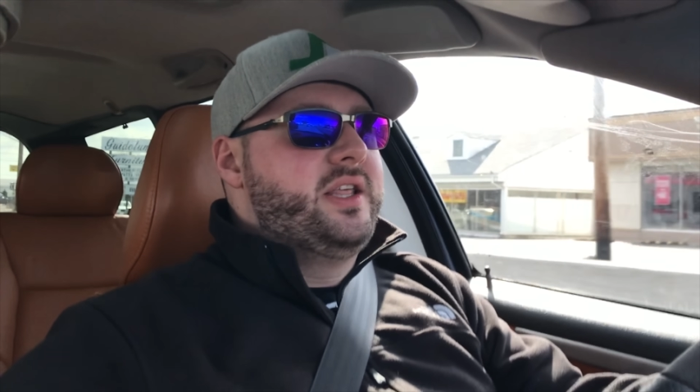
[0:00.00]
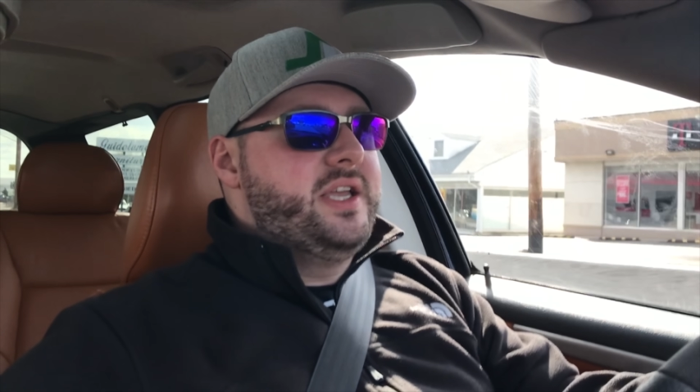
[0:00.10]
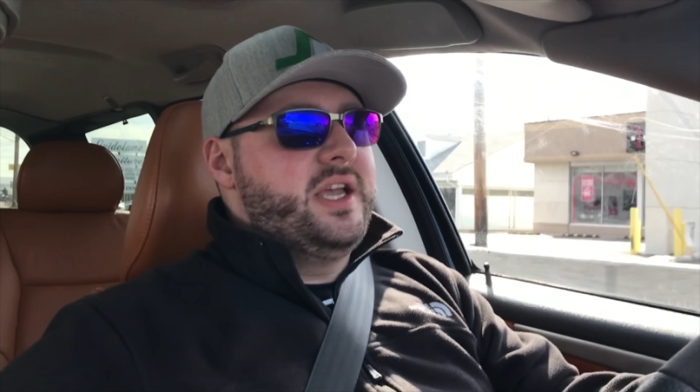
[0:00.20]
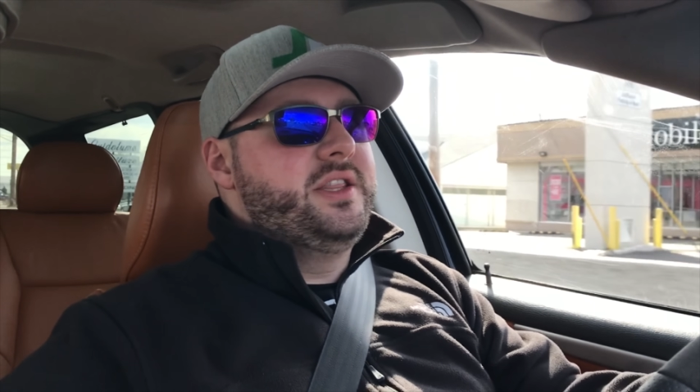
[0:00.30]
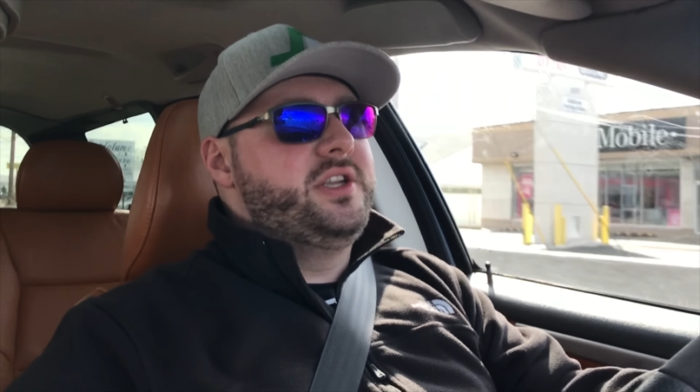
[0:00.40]

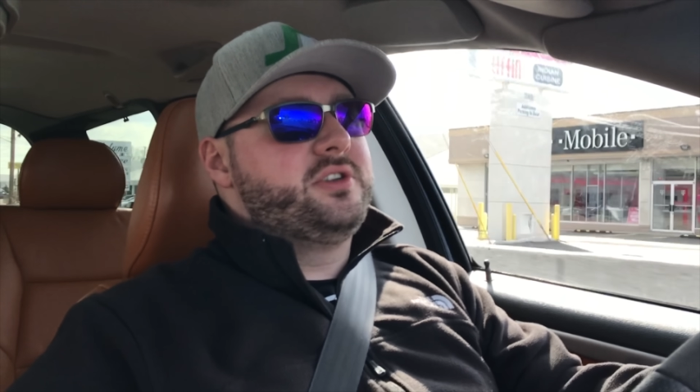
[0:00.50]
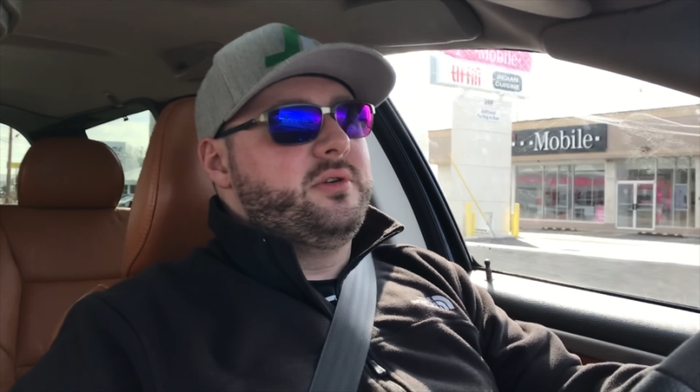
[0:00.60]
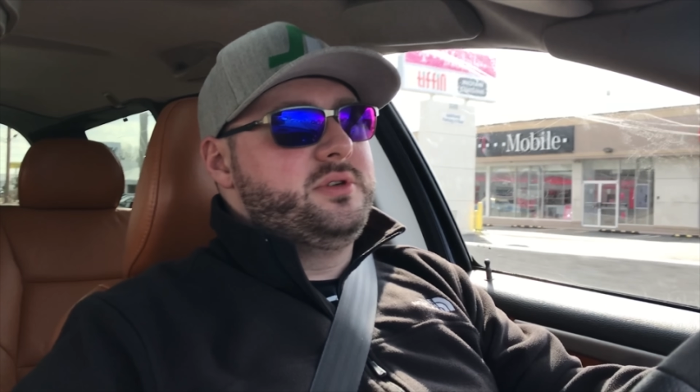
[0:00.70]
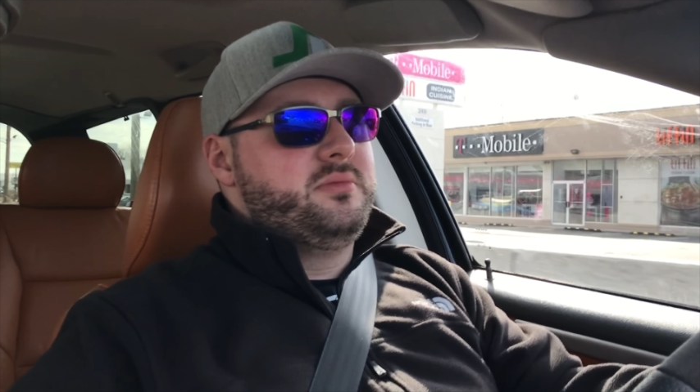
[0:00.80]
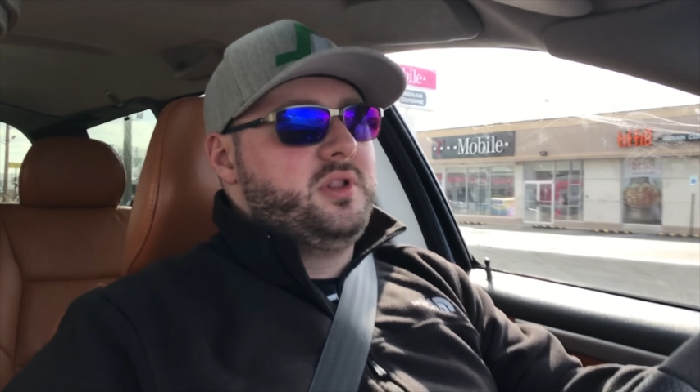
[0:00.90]
link in the
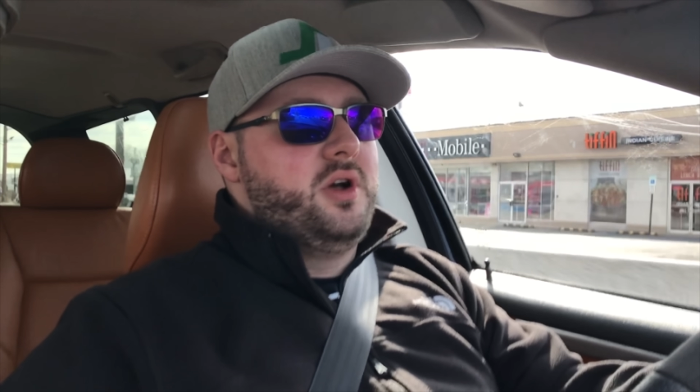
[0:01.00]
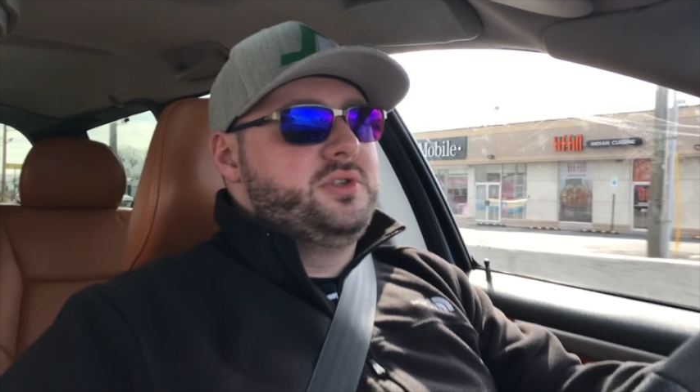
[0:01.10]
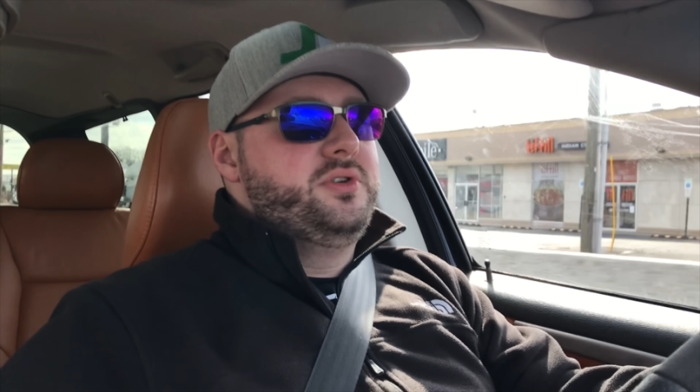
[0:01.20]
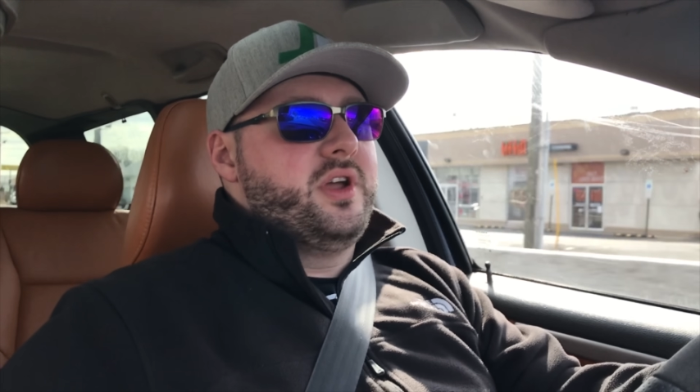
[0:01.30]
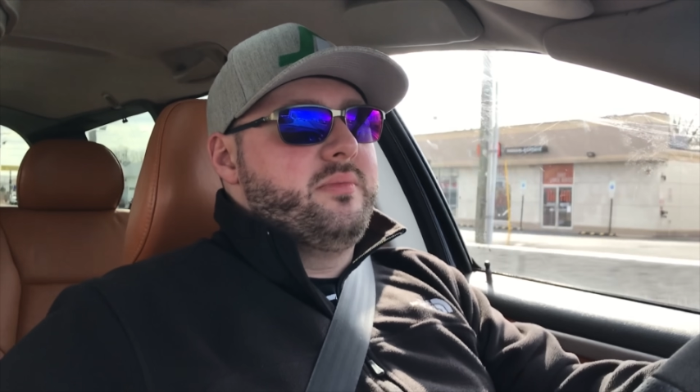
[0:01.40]
description
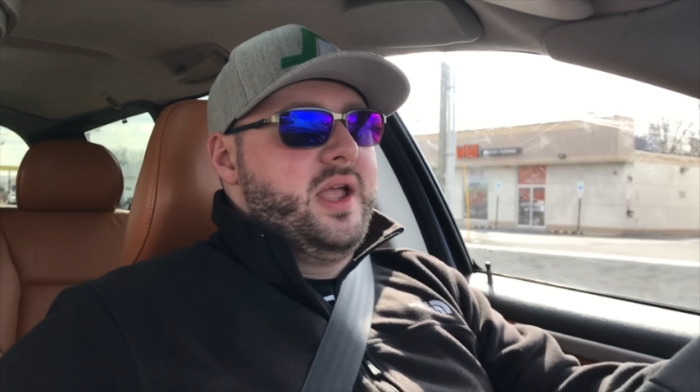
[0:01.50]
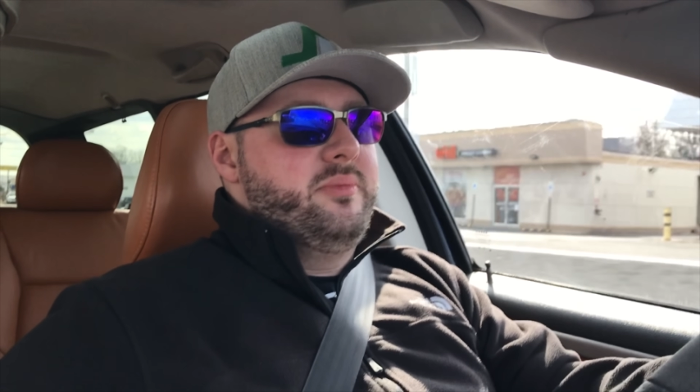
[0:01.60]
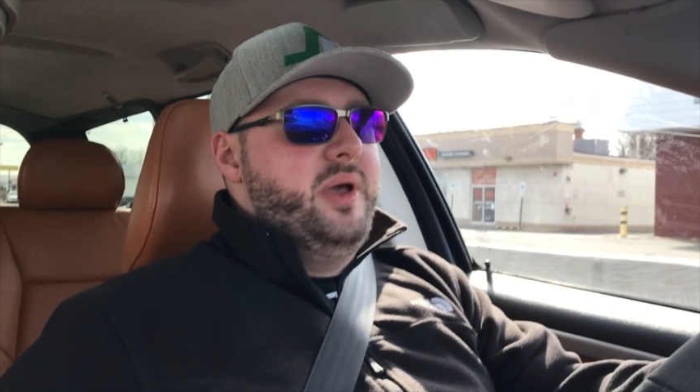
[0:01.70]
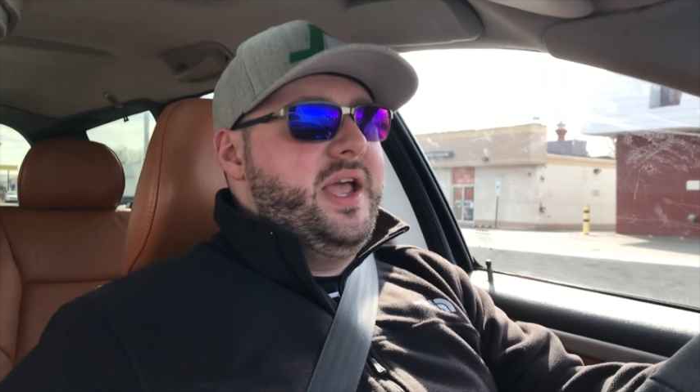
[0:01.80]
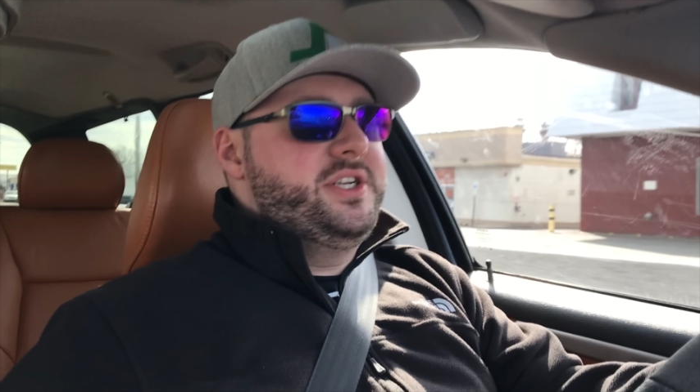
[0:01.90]
below to their
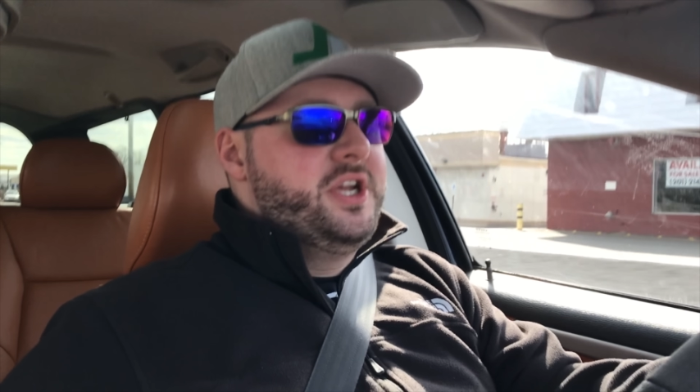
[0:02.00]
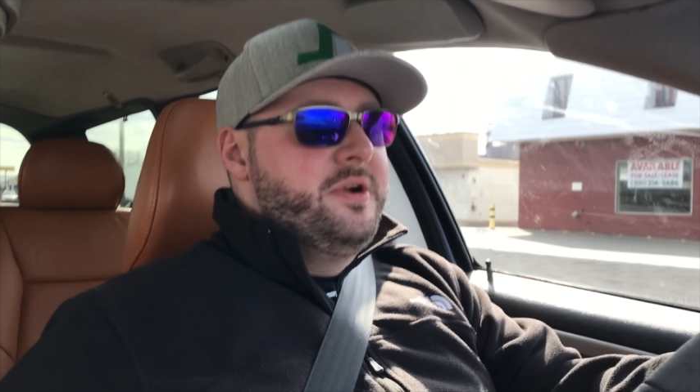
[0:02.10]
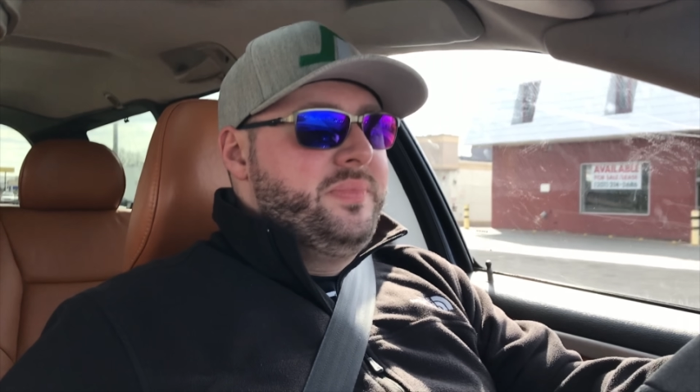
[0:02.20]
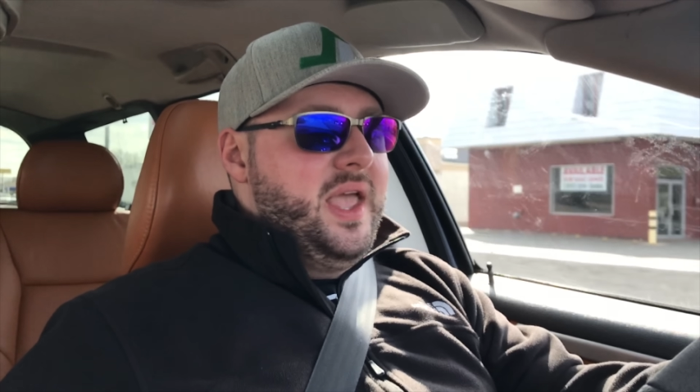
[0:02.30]
main page.